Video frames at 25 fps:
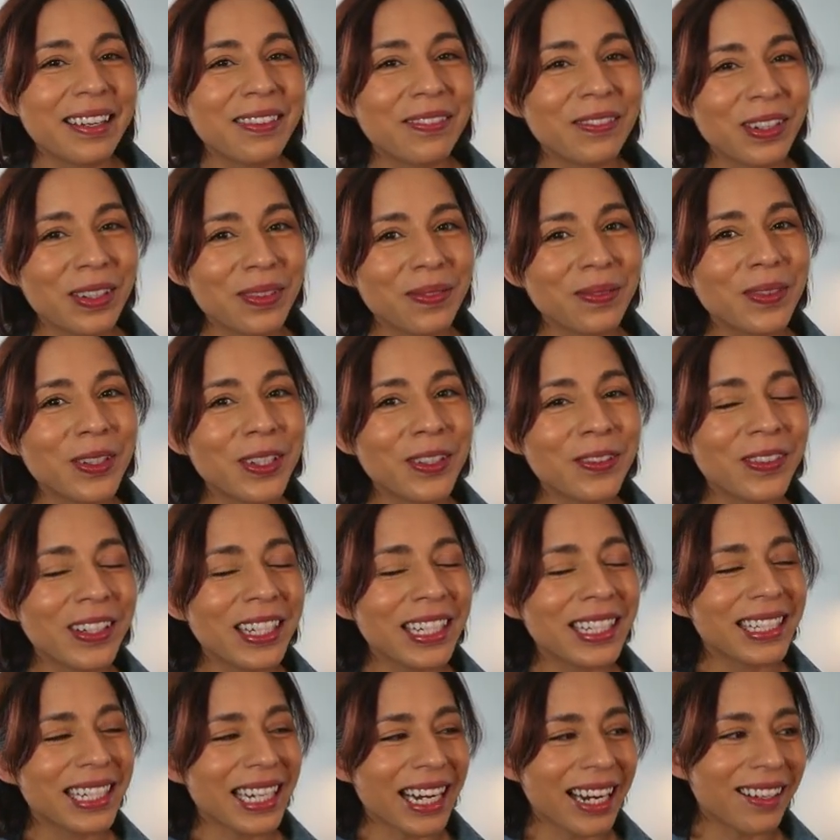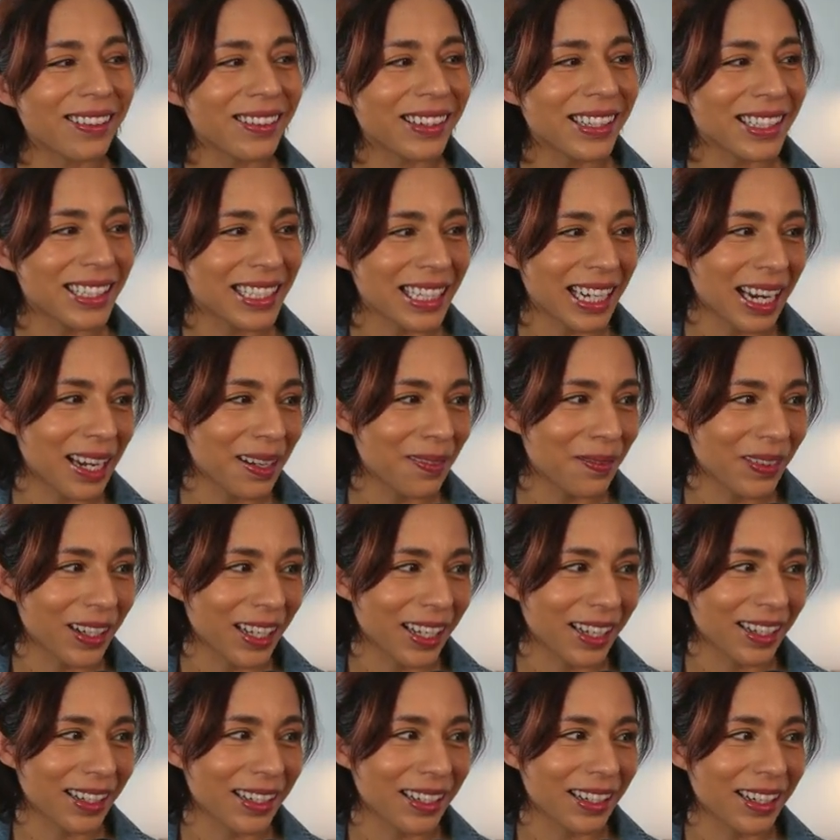if we're moving down the
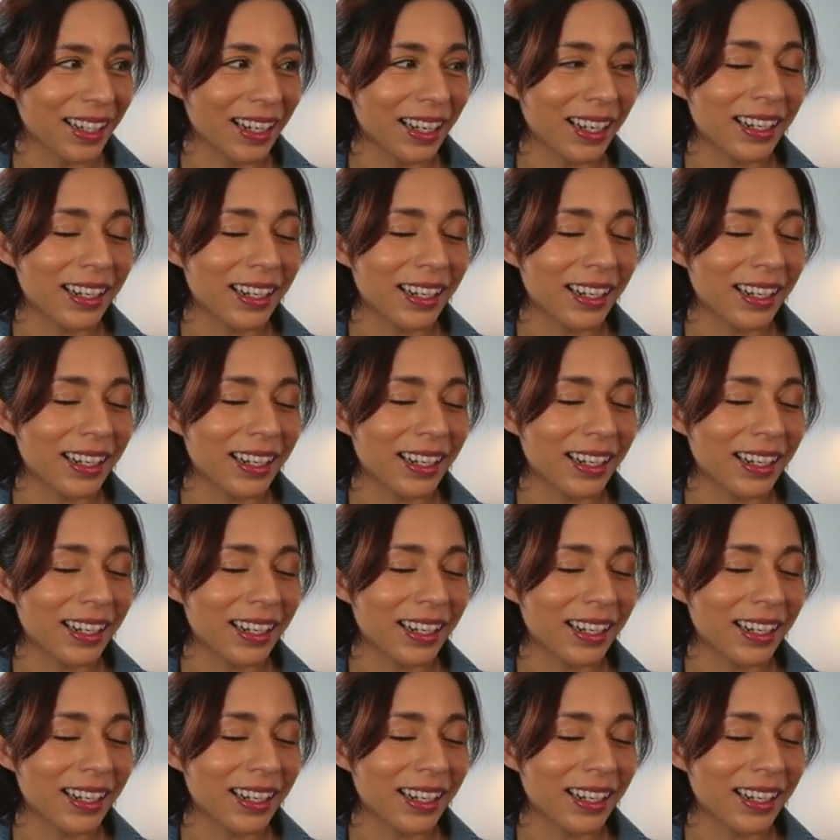timeline,